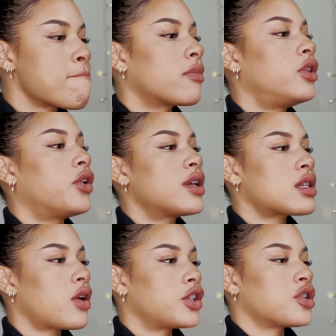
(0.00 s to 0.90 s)
notice
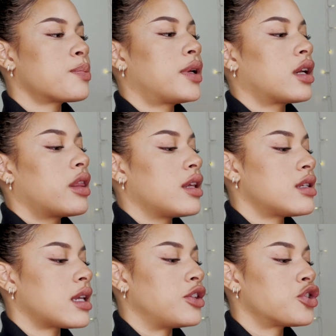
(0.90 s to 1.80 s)
how I just put it in the
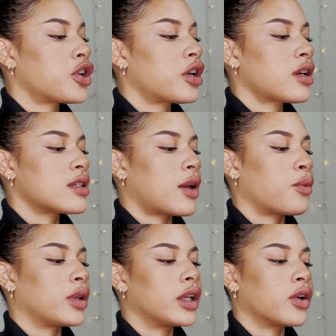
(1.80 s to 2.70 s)
center because I
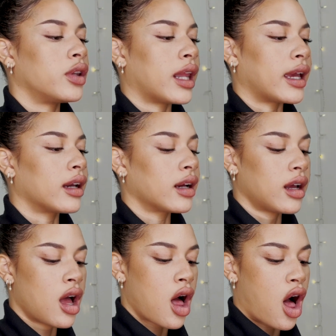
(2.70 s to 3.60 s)
really don't like
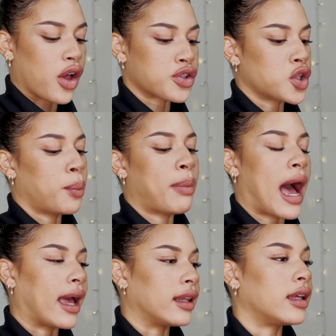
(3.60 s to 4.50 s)
also
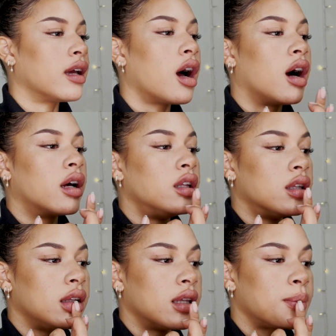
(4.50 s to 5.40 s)
piling on
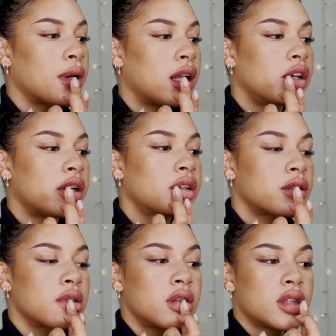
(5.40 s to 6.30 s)
the lip color.
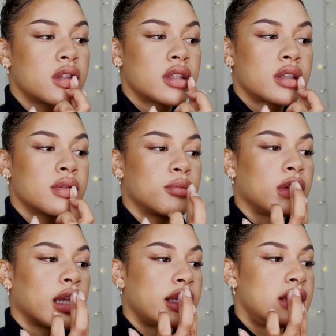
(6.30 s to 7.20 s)

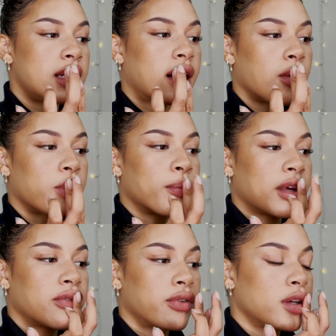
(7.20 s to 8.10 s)
Blend it out with my
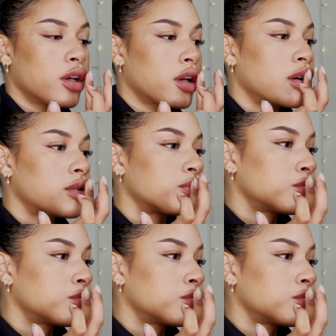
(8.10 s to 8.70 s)
finger.